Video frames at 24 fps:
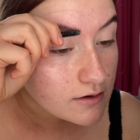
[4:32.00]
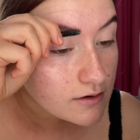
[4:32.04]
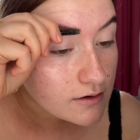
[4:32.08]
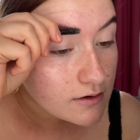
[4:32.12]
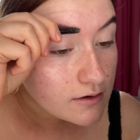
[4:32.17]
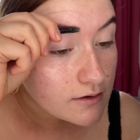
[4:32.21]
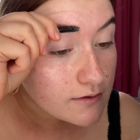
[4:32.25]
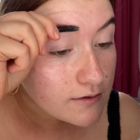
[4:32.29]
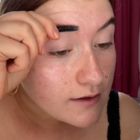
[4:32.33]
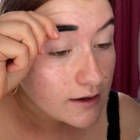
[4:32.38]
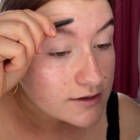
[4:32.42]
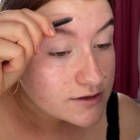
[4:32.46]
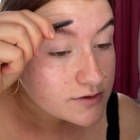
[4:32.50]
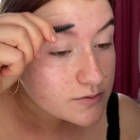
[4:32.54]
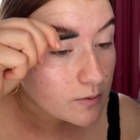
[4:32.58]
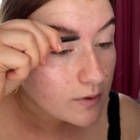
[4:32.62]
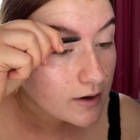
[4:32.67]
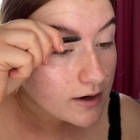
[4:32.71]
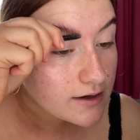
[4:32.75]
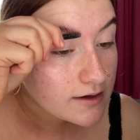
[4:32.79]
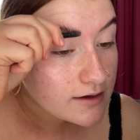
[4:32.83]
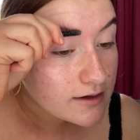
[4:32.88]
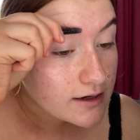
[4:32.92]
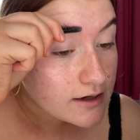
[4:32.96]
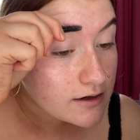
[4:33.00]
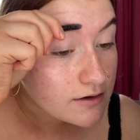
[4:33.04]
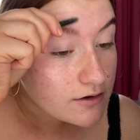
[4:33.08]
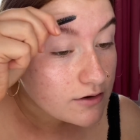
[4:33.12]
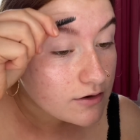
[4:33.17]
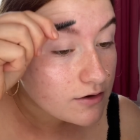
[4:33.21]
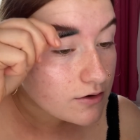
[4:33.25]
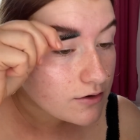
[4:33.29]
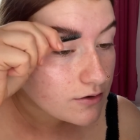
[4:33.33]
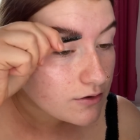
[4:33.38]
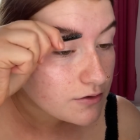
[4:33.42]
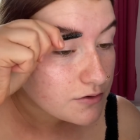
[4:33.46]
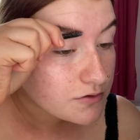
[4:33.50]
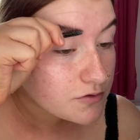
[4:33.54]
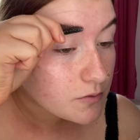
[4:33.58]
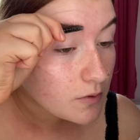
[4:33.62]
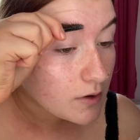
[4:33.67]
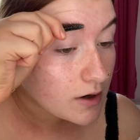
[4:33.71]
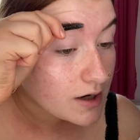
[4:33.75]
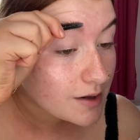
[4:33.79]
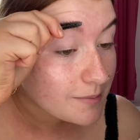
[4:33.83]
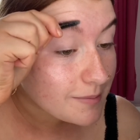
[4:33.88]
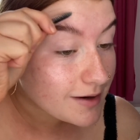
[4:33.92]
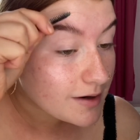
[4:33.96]
that's why you need to use
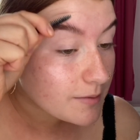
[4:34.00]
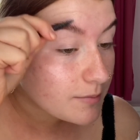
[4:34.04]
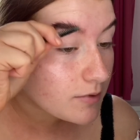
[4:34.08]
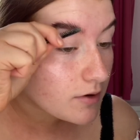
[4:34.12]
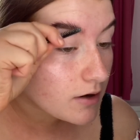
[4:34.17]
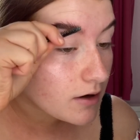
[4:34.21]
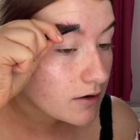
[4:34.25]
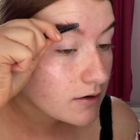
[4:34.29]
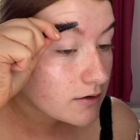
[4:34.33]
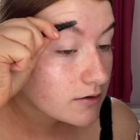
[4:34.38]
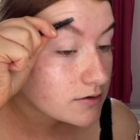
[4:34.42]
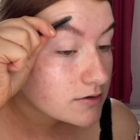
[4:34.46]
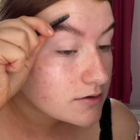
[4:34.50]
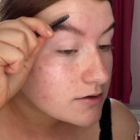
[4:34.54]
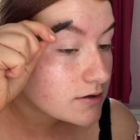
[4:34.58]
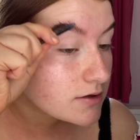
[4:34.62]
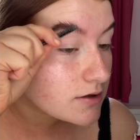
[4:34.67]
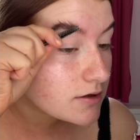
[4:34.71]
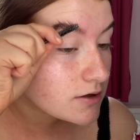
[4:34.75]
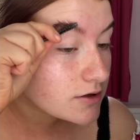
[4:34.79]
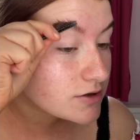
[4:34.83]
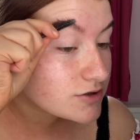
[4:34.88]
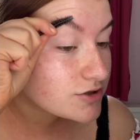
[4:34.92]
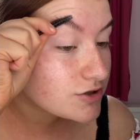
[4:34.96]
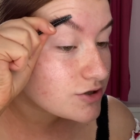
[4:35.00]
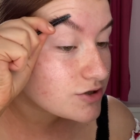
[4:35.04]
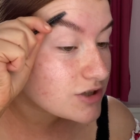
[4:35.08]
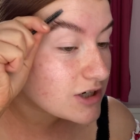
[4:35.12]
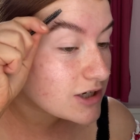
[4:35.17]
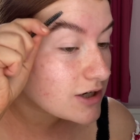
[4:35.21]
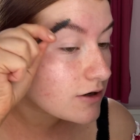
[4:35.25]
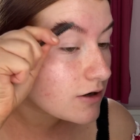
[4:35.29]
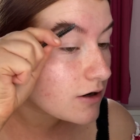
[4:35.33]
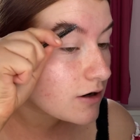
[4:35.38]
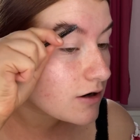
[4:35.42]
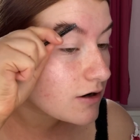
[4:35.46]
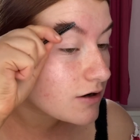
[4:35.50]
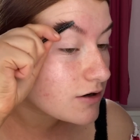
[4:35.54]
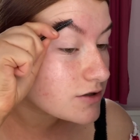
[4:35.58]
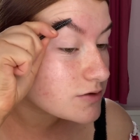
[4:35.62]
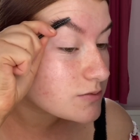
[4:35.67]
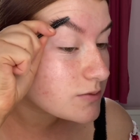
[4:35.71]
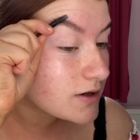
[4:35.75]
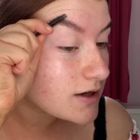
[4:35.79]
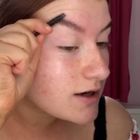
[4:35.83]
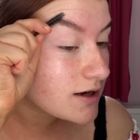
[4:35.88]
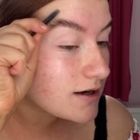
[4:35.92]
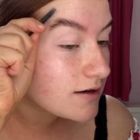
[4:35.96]
quite a bit of product, because usually your hairs
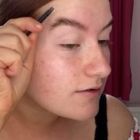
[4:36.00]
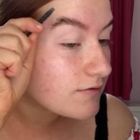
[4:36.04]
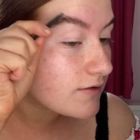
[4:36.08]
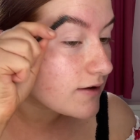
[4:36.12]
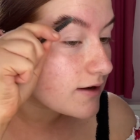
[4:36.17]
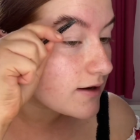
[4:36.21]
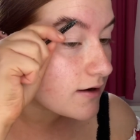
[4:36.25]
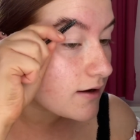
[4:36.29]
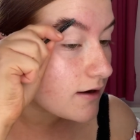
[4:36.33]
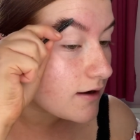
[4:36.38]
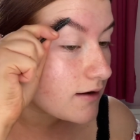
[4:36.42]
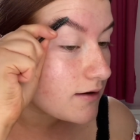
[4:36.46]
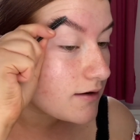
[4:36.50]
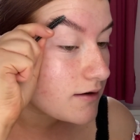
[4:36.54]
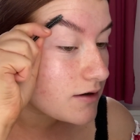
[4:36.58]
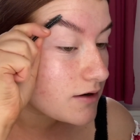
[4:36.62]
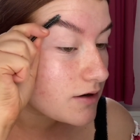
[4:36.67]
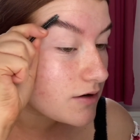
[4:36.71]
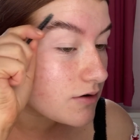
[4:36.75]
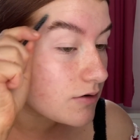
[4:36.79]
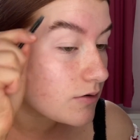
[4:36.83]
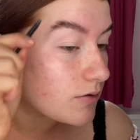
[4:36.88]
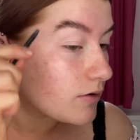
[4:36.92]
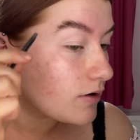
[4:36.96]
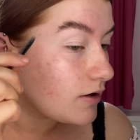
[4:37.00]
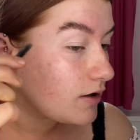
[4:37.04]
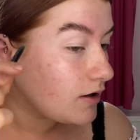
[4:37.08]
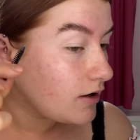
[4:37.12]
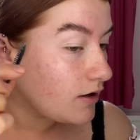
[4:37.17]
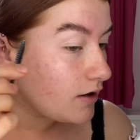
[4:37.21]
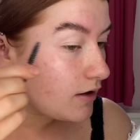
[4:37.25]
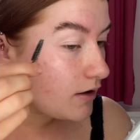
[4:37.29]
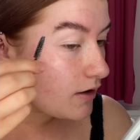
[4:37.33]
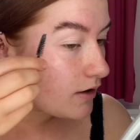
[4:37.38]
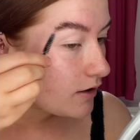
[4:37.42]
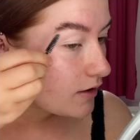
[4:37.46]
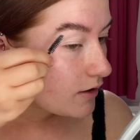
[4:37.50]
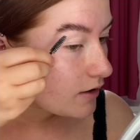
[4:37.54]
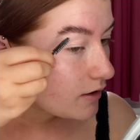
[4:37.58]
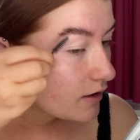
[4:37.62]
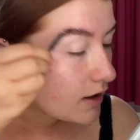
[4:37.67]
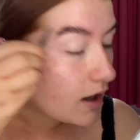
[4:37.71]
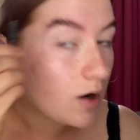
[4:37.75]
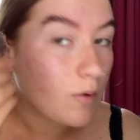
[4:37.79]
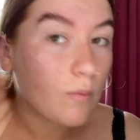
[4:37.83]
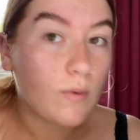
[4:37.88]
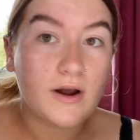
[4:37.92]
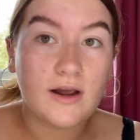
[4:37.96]
would have like, you know,
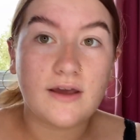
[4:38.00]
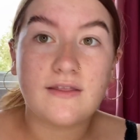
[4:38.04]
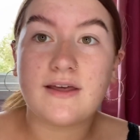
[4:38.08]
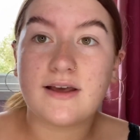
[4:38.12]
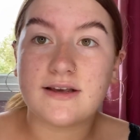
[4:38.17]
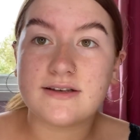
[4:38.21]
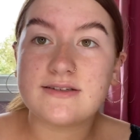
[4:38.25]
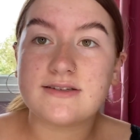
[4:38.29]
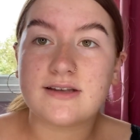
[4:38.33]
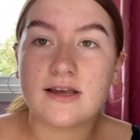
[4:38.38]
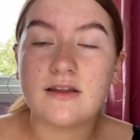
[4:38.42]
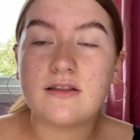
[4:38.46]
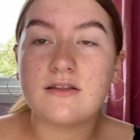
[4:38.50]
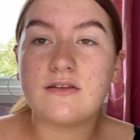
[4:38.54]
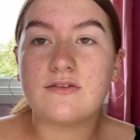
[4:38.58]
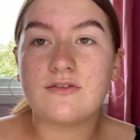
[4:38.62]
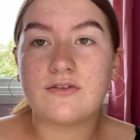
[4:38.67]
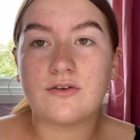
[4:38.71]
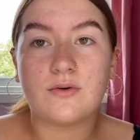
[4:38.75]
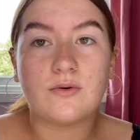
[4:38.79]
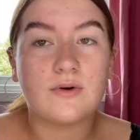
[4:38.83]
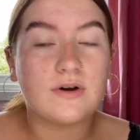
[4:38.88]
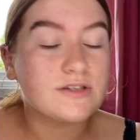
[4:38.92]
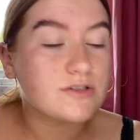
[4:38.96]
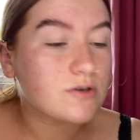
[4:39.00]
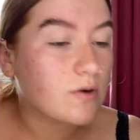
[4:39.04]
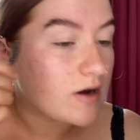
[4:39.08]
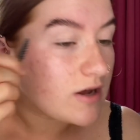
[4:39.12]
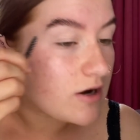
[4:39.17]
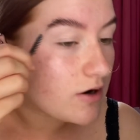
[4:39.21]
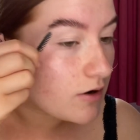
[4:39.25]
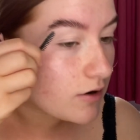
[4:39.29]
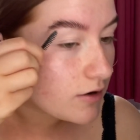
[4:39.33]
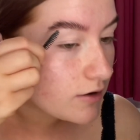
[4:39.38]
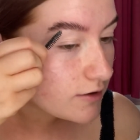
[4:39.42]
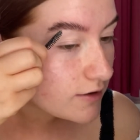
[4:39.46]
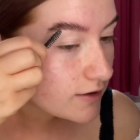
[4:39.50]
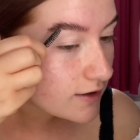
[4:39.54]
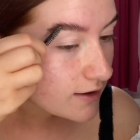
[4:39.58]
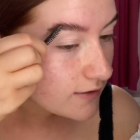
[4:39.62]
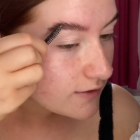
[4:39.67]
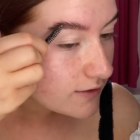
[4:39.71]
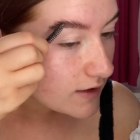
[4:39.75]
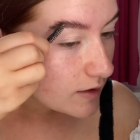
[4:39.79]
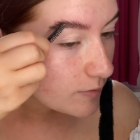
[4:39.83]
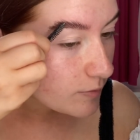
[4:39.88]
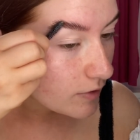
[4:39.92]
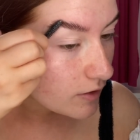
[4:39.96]
a way they sit, so it's quite hard to get
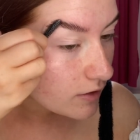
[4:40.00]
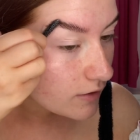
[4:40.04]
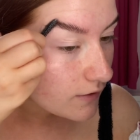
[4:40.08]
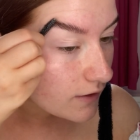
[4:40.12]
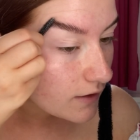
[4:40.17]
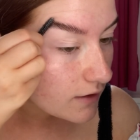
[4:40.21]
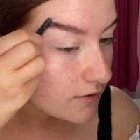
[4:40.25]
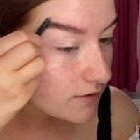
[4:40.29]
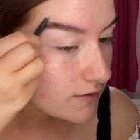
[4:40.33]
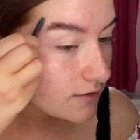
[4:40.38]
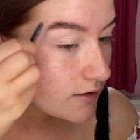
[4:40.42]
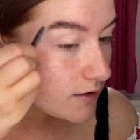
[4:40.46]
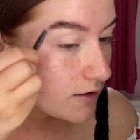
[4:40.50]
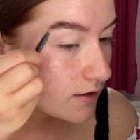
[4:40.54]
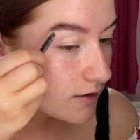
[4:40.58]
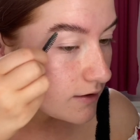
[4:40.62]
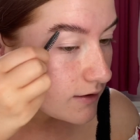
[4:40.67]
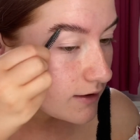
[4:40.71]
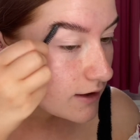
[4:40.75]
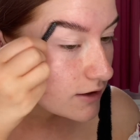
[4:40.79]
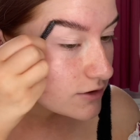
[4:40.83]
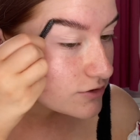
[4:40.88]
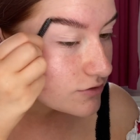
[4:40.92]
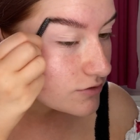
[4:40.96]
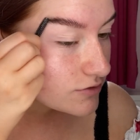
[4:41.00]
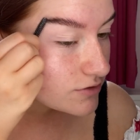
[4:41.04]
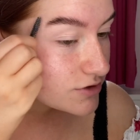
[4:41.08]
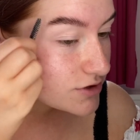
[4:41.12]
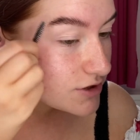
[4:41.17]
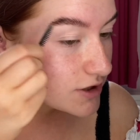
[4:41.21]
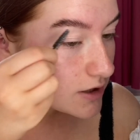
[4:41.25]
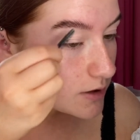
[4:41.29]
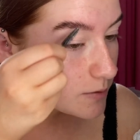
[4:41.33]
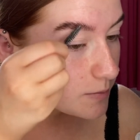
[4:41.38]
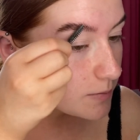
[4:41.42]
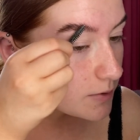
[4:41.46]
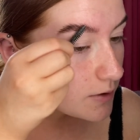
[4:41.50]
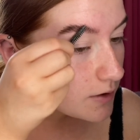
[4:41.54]
them out of that natural shape.